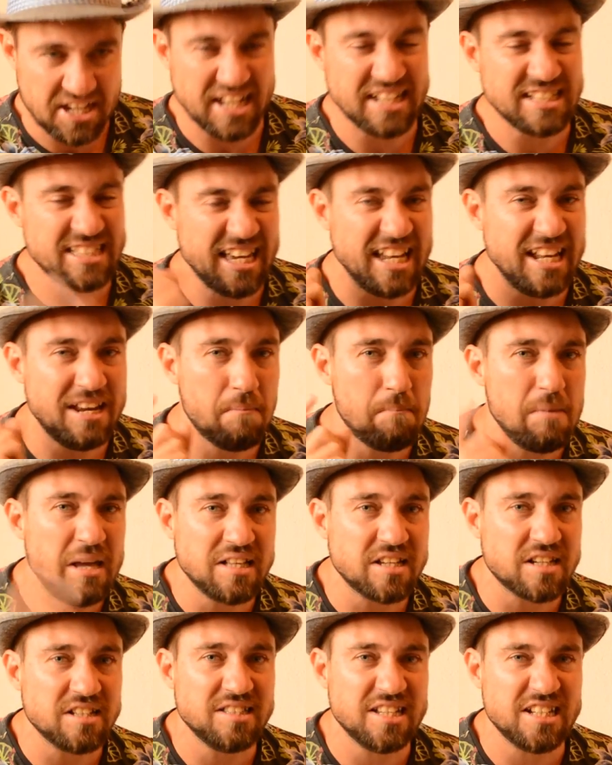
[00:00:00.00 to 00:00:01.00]
It's in
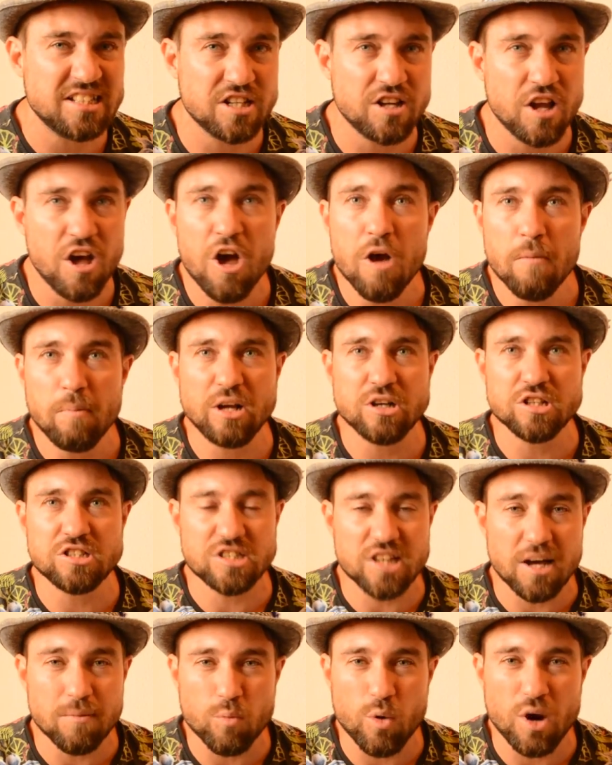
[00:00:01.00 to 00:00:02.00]
mint condition because
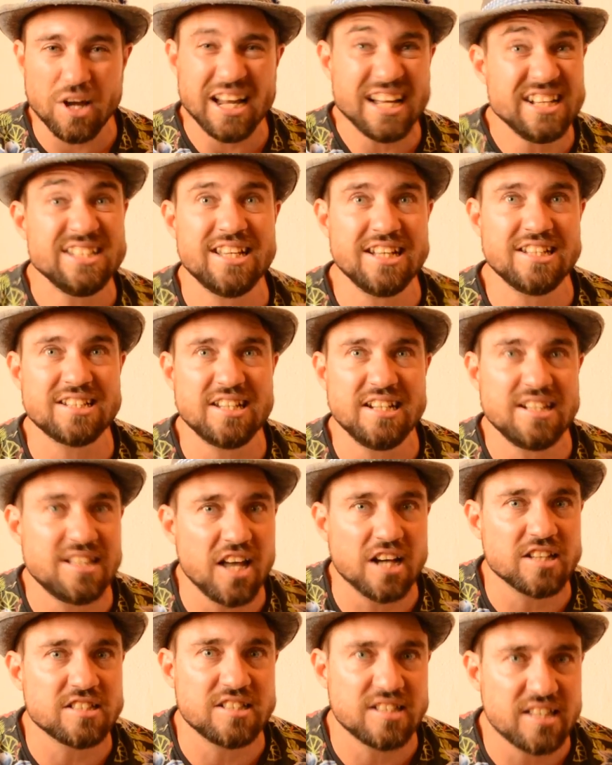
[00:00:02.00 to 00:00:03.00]
someone essentially
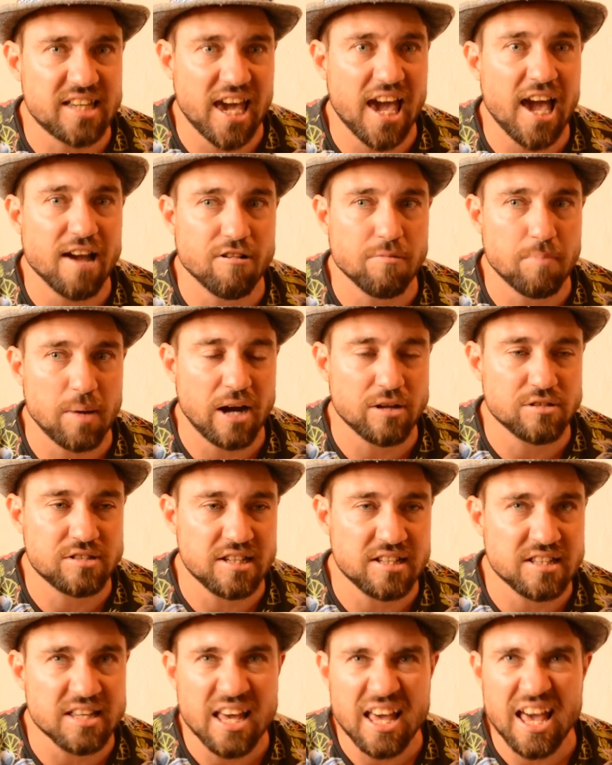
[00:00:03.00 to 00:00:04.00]
doesn't care about
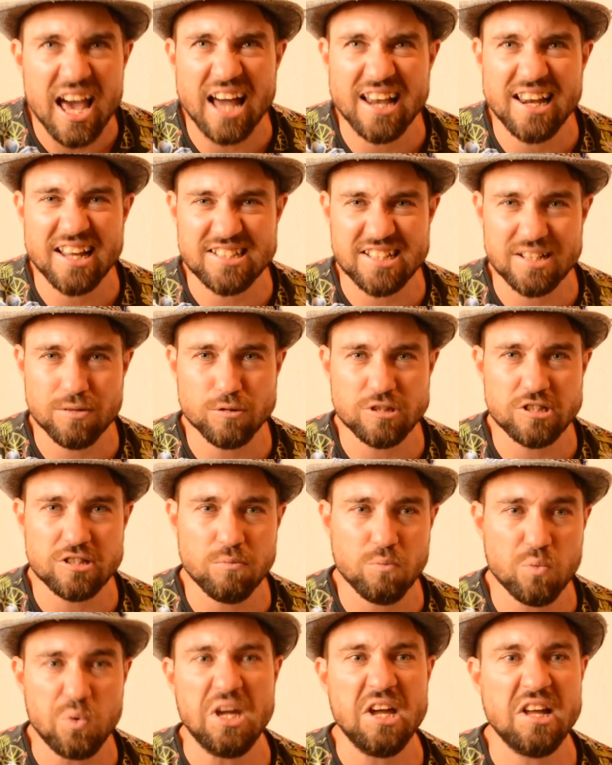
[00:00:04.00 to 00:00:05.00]
it, unless it was
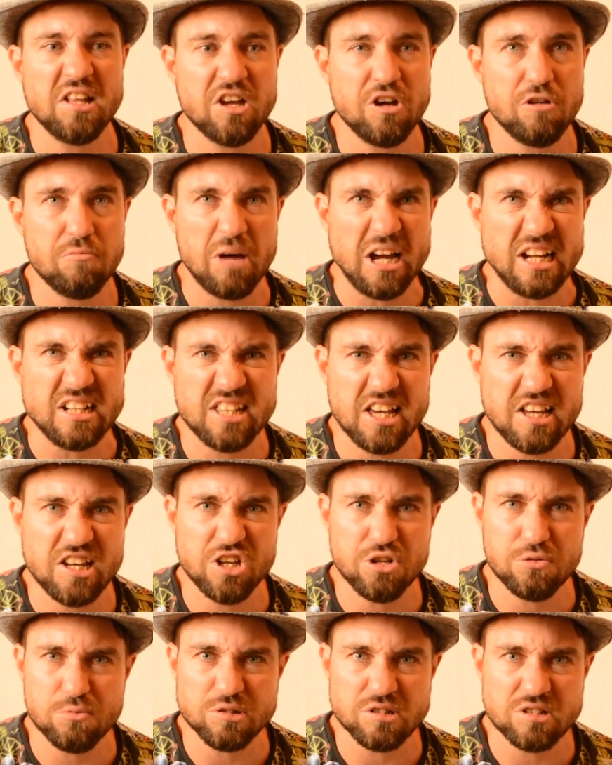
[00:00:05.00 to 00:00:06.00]
some weirdo back then
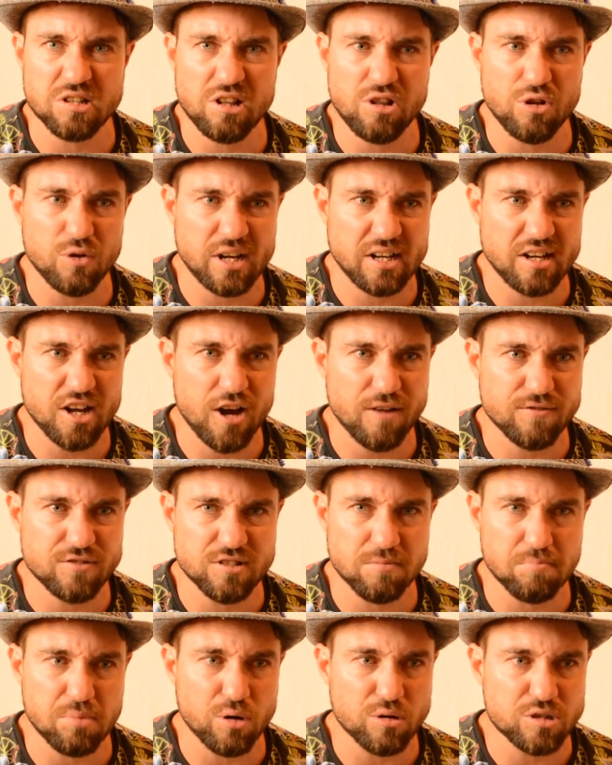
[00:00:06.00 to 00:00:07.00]
who was looking after
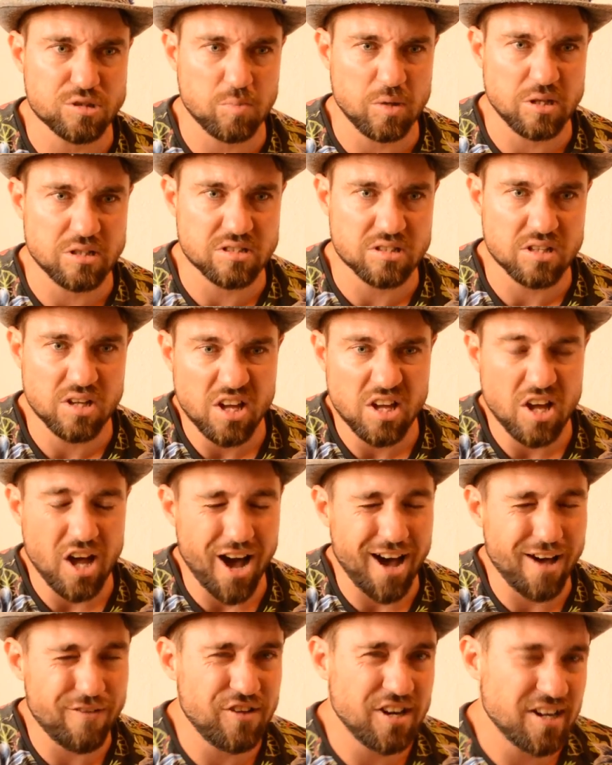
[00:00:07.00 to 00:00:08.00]
the box. But
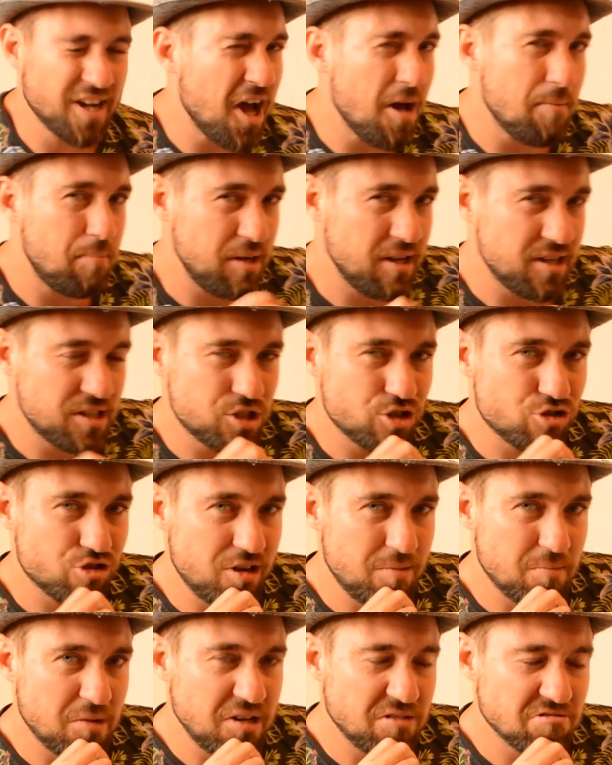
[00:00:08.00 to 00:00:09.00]
I think that would be
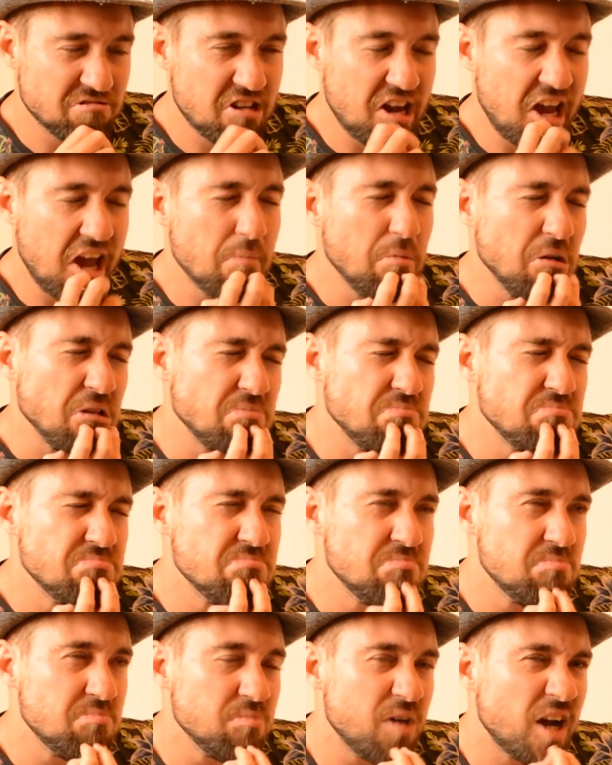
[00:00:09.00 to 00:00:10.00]
extremely rare, but
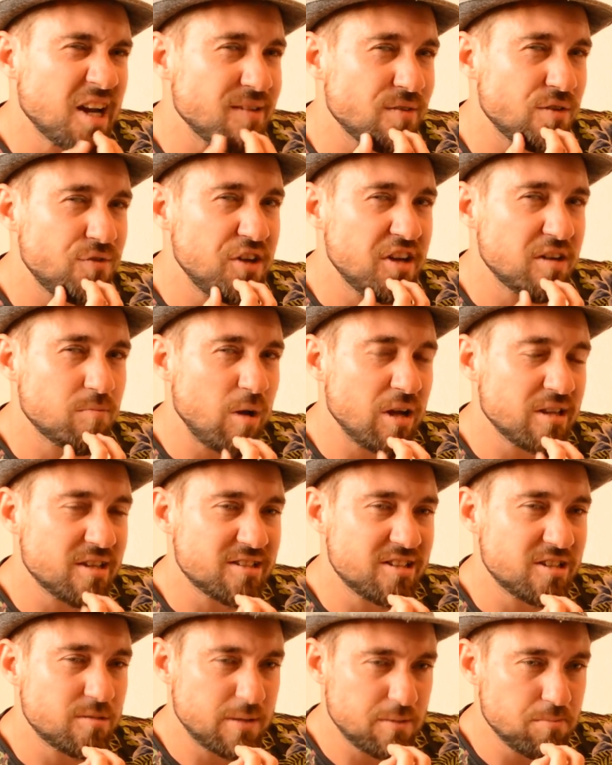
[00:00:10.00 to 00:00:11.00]
hmm, I'd have to think about
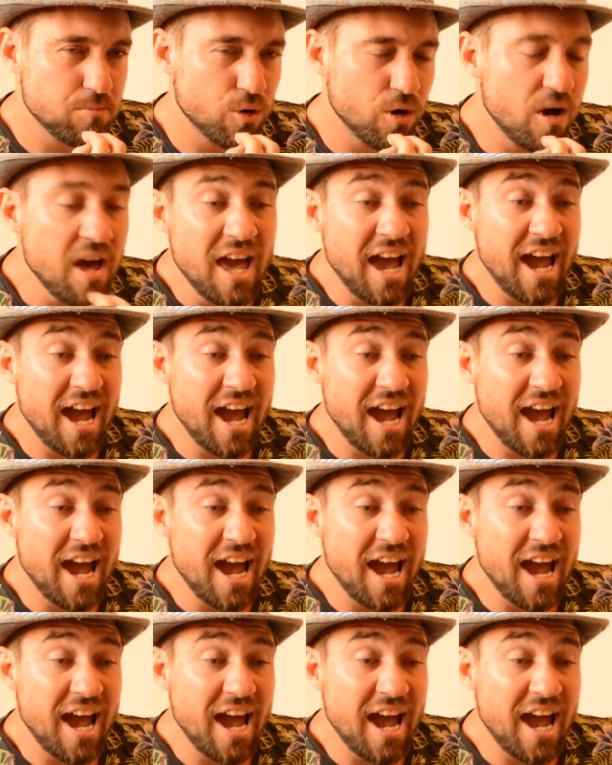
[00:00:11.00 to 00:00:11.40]
that a bit more.